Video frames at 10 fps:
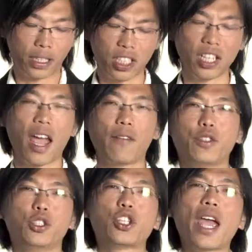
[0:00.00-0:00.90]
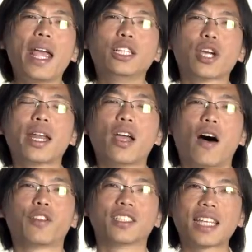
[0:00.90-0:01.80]
didn't have to change any
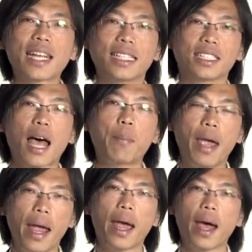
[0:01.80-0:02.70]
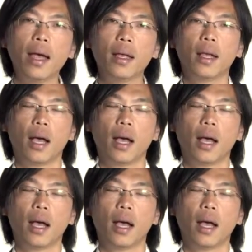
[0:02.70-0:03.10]
of the settings up here.